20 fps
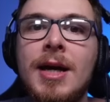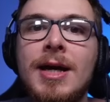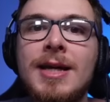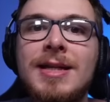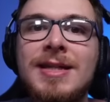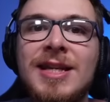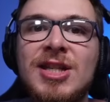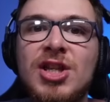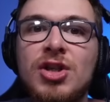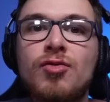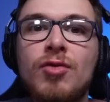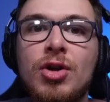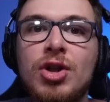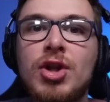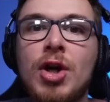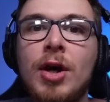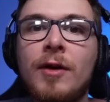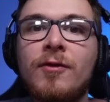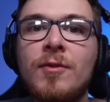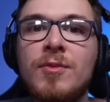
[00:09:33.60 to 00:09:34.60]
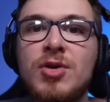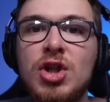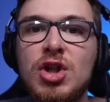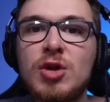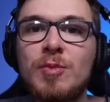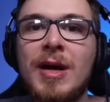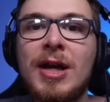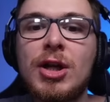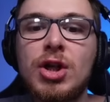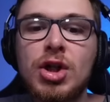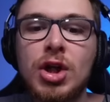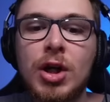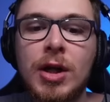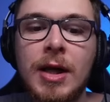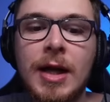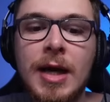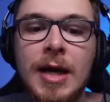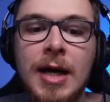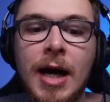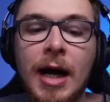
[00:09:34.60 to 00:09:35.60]
since his return from
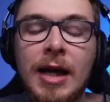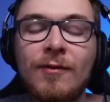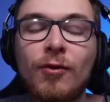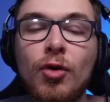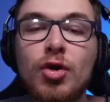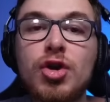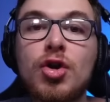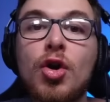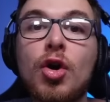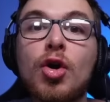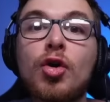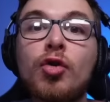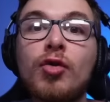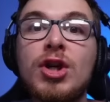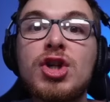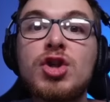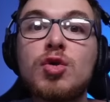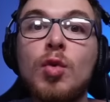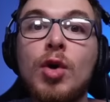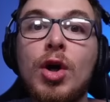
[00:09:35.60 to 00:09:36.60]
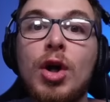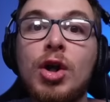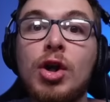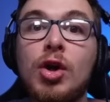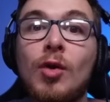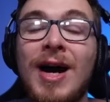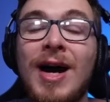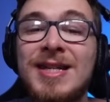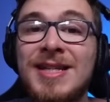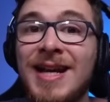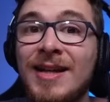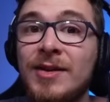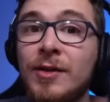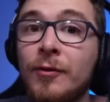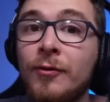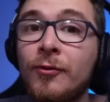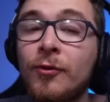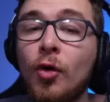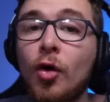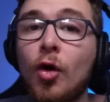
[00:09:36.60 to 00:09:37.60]
suspension, and you've also got Chris Wood, who hasn't had the
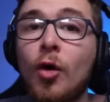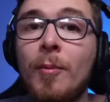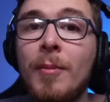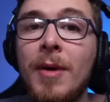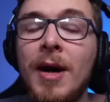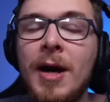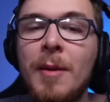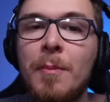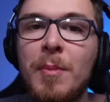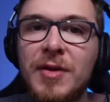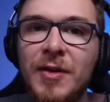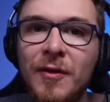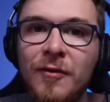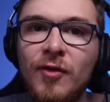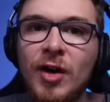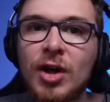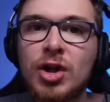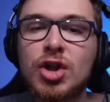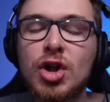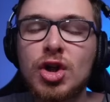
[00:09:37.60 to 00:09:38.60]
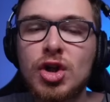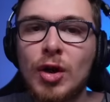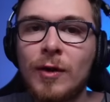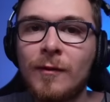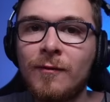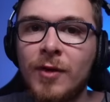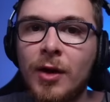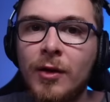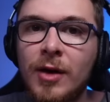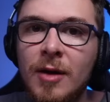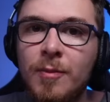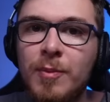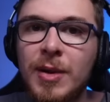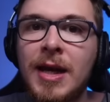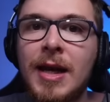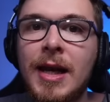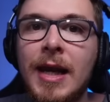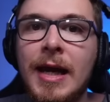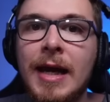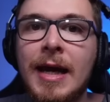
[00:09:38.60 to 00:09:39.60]
form, but the fixtures look very
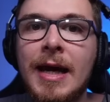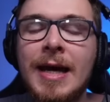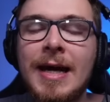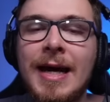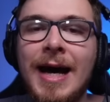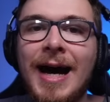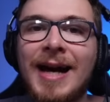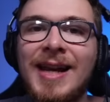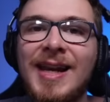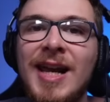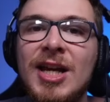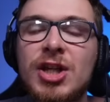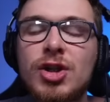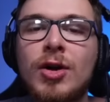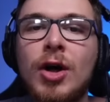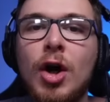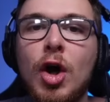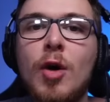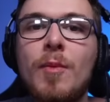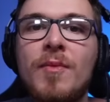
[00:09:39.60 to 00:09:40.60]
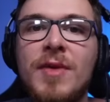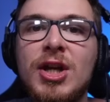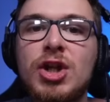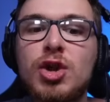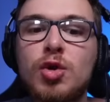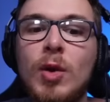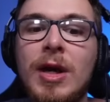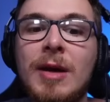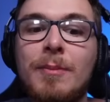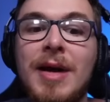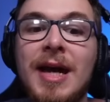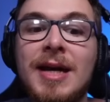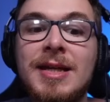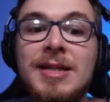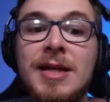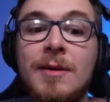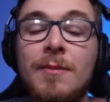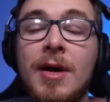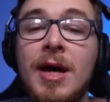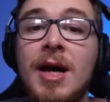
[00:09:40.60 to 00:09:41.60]
appealing, and Leicester at home this week makes
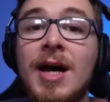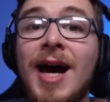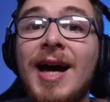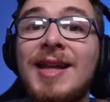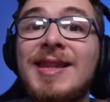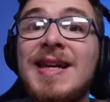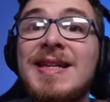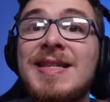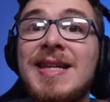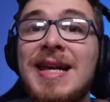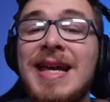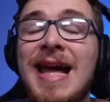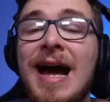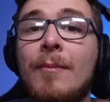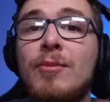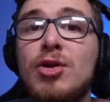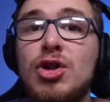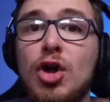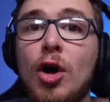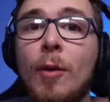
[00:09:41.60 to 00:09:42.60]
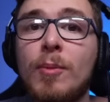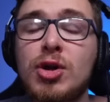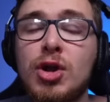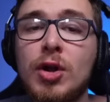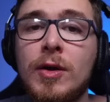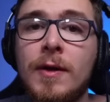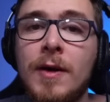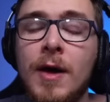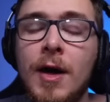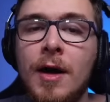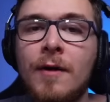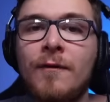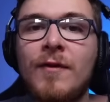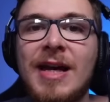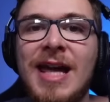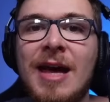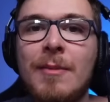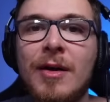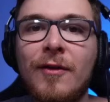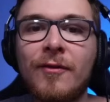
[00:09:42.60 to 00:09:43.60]
him a decent captaincy option for
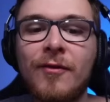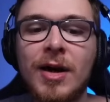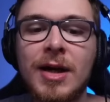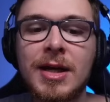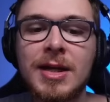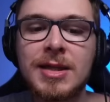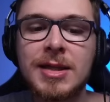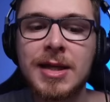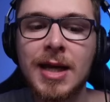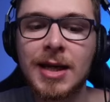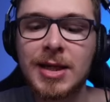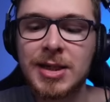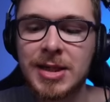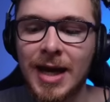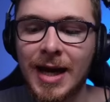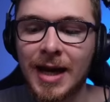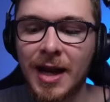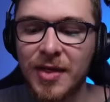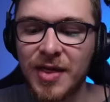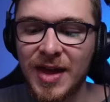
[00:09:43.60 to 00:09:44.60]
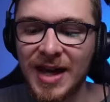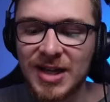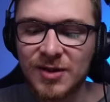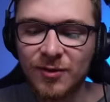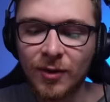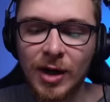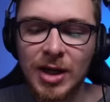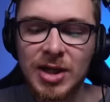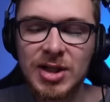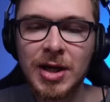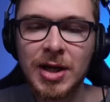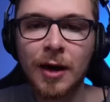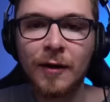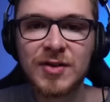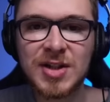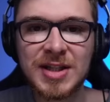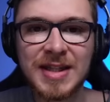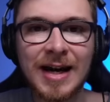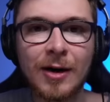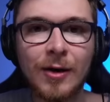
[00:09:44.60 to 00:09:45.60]
Gameweek 36, and I think it's very tough
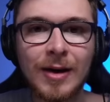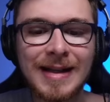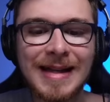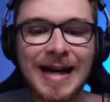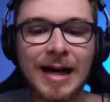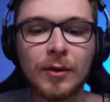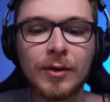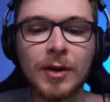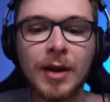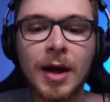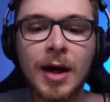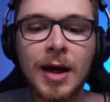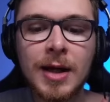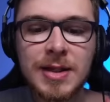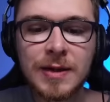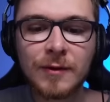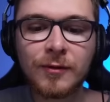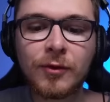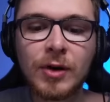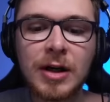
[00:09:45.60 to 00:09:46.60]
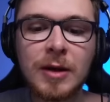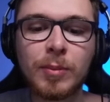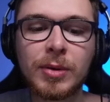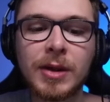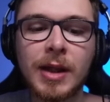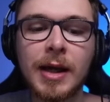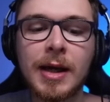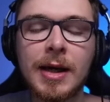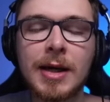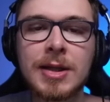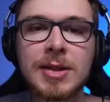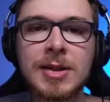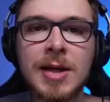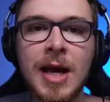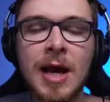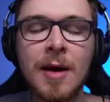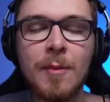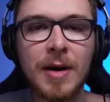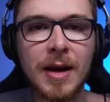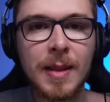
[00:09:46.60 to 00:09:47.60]
to narrow it down to 3 players.
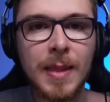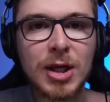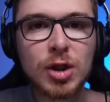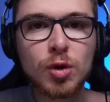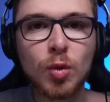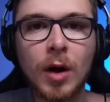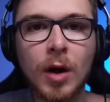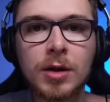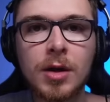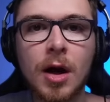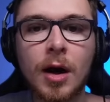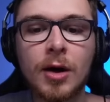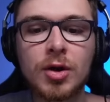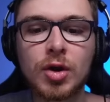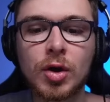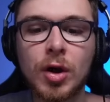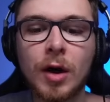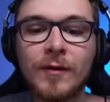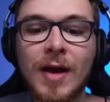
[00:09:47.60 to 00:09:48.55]
But in this wildcard draft,